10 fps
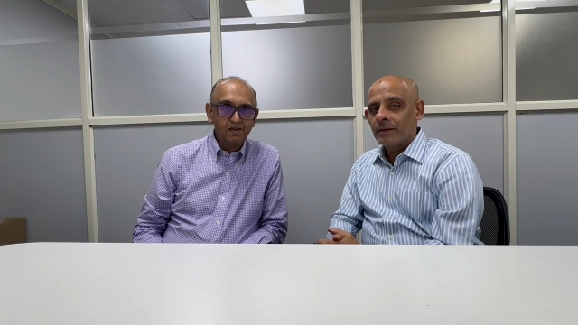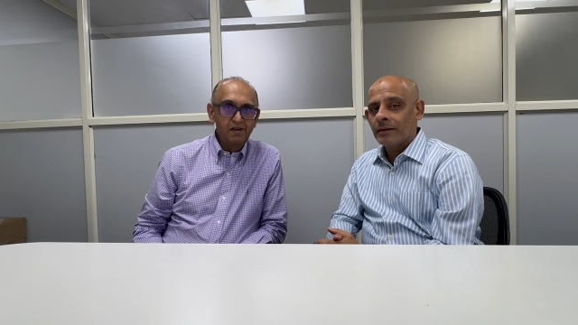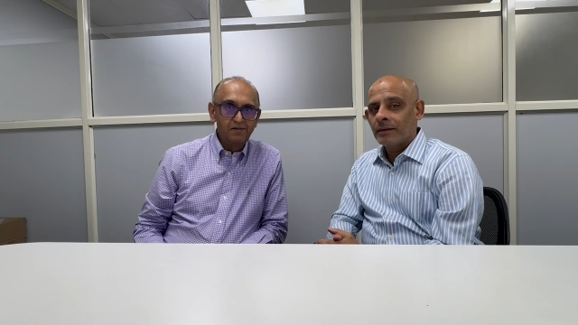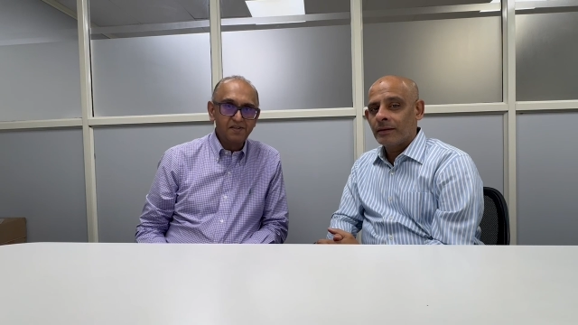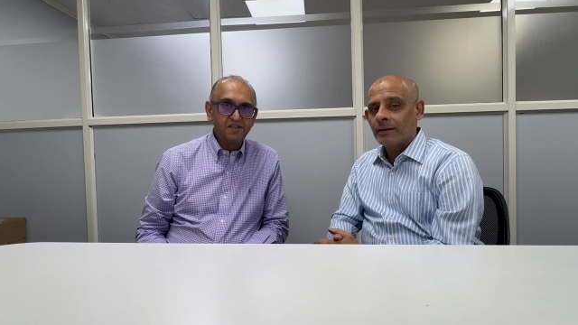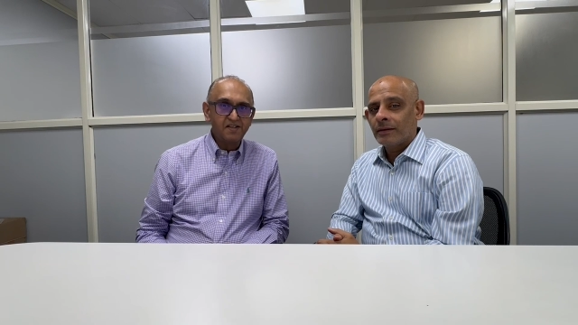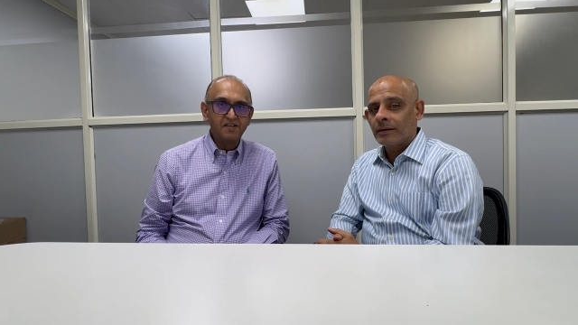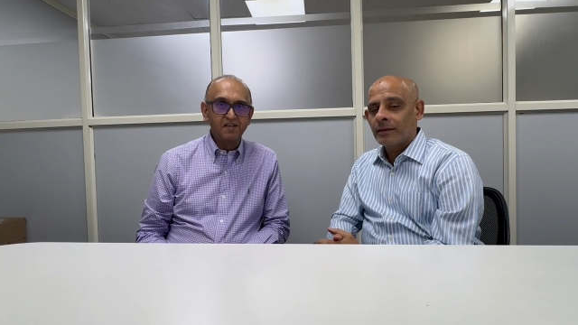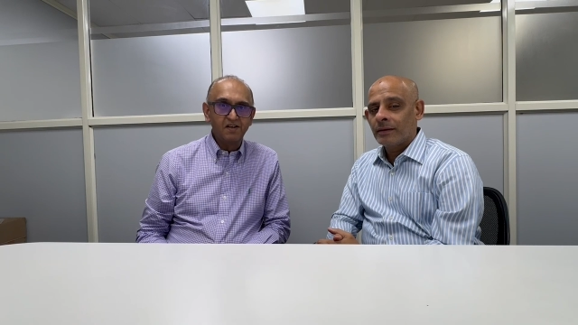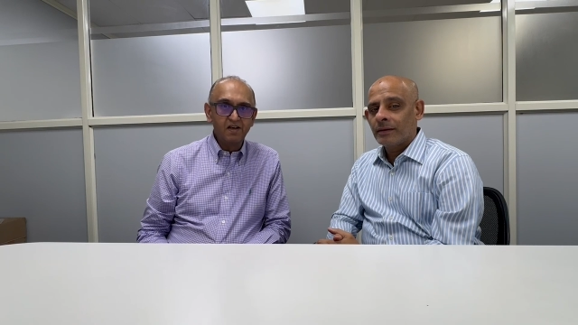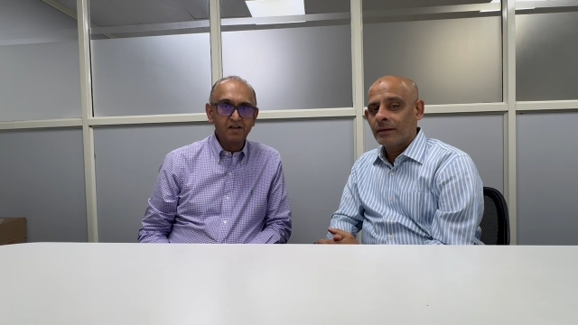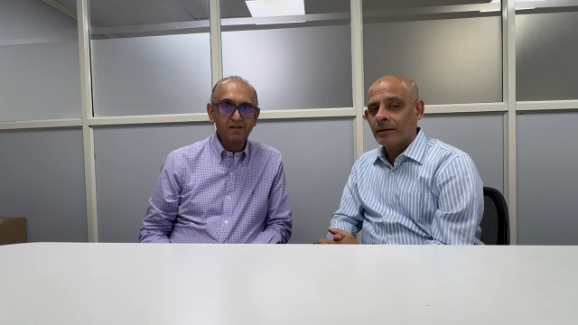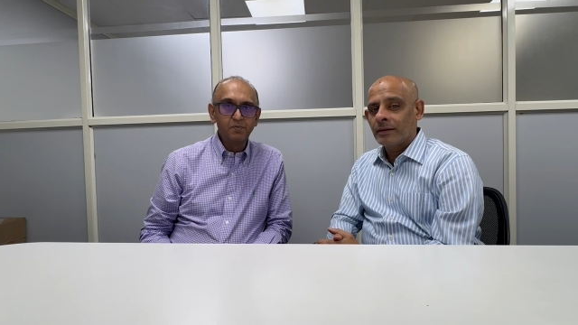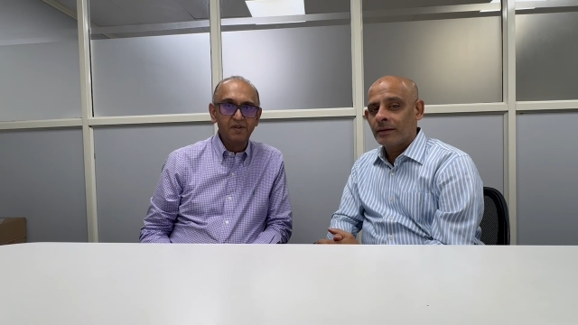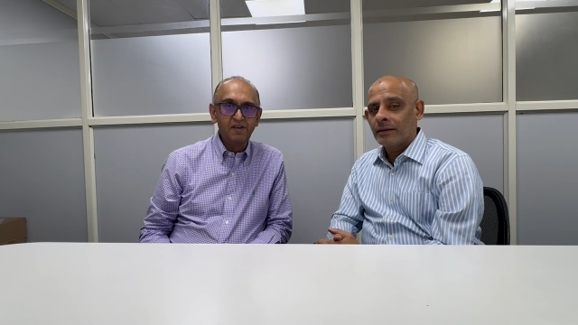Speaker 1: Hello, this is Nitin Dahad
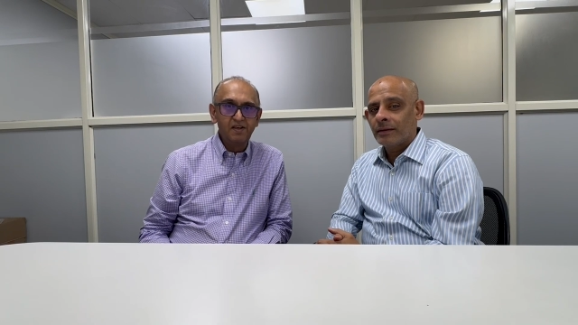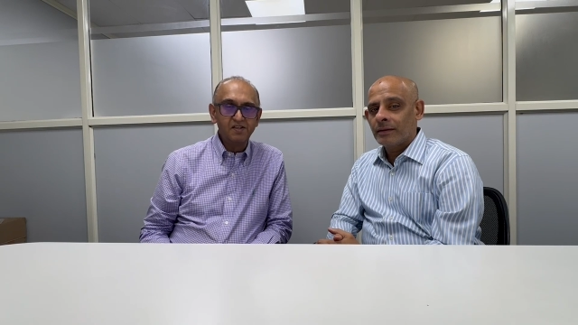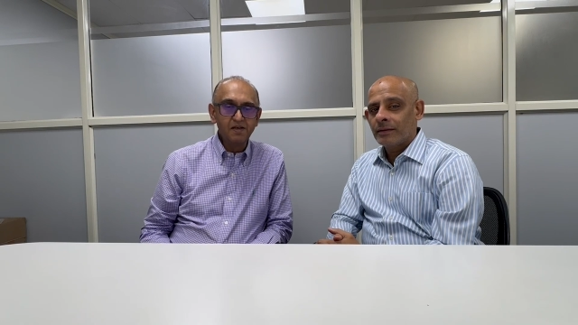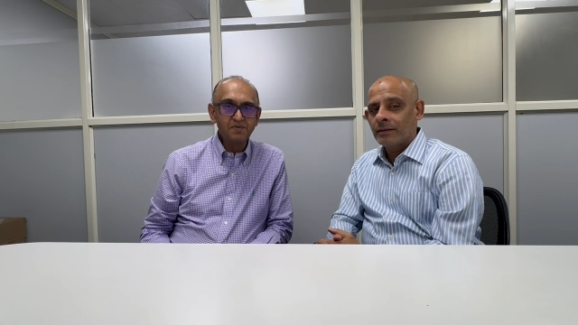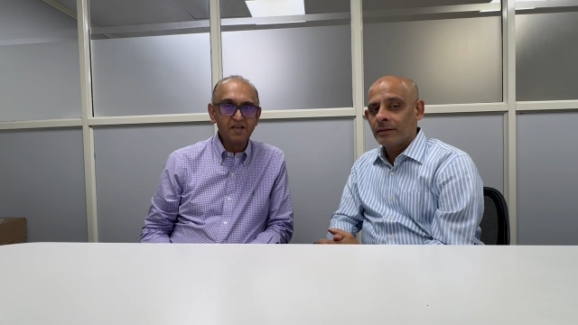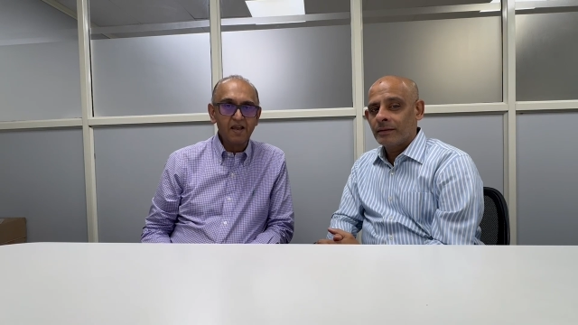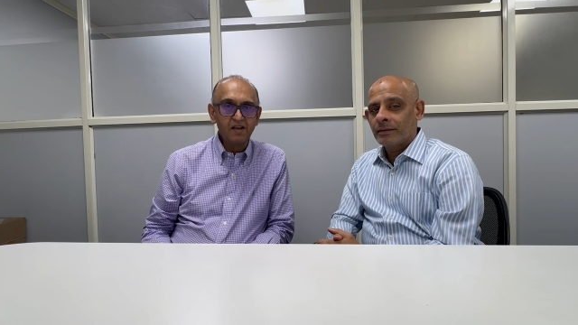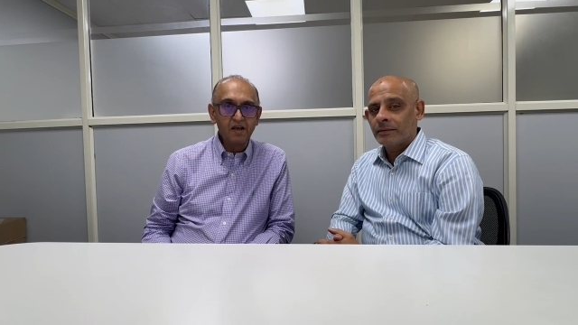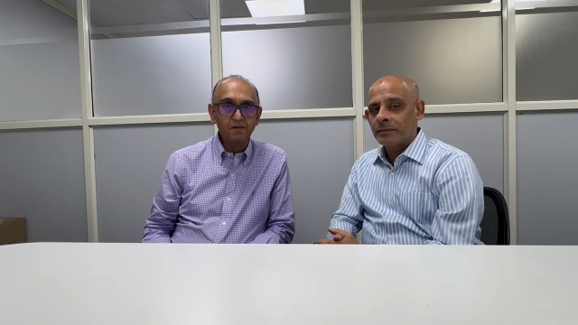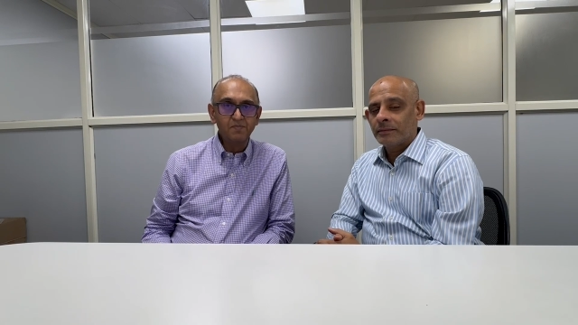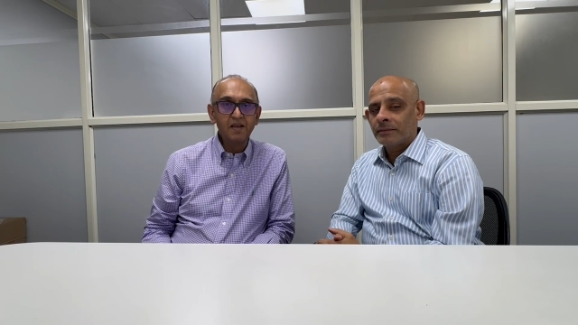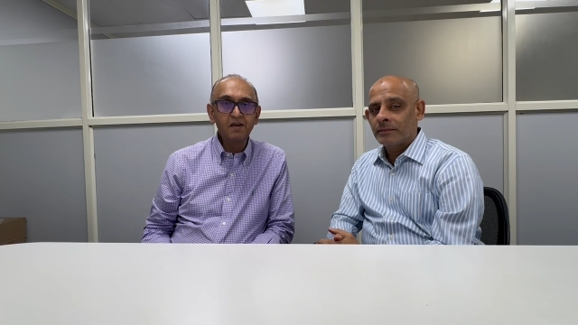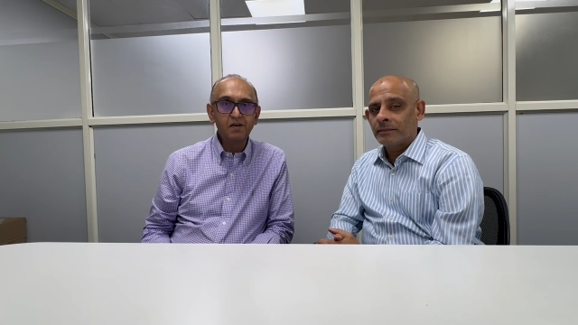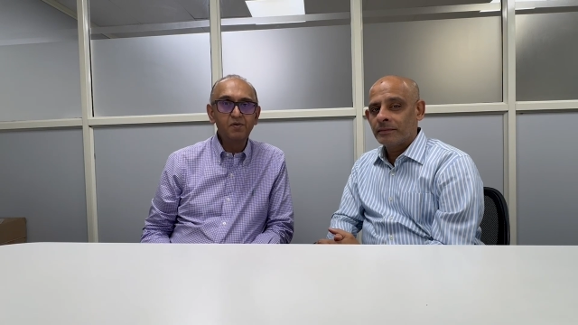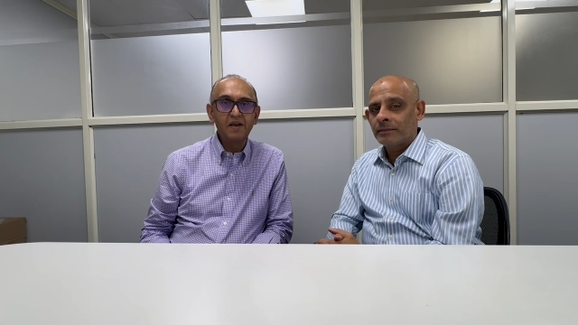with the Times, and I'm
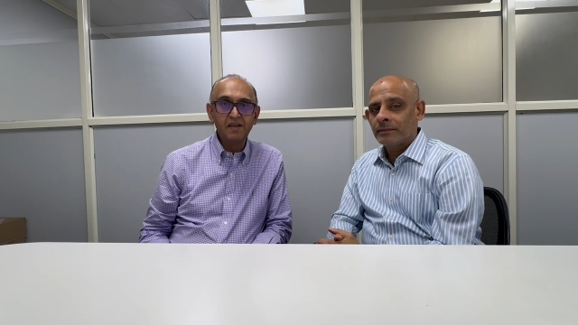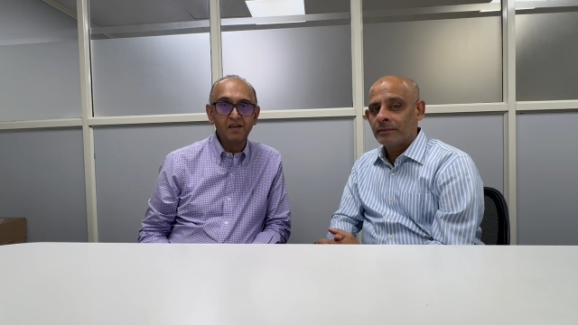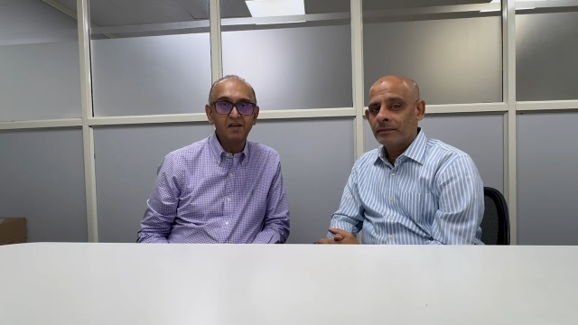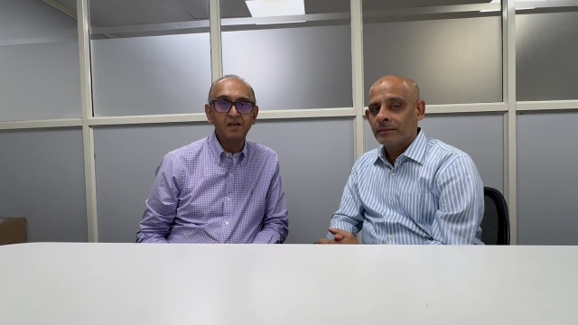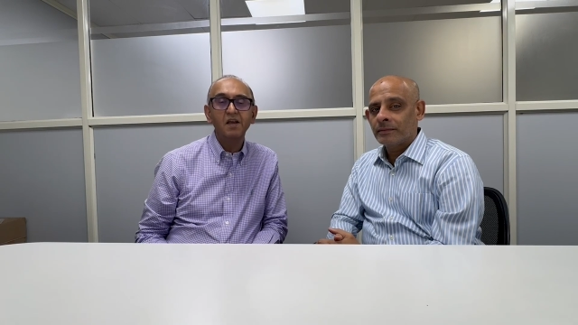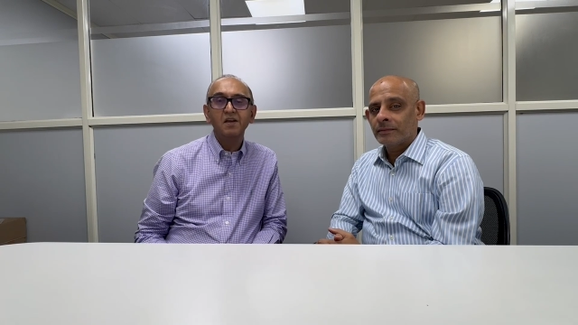here in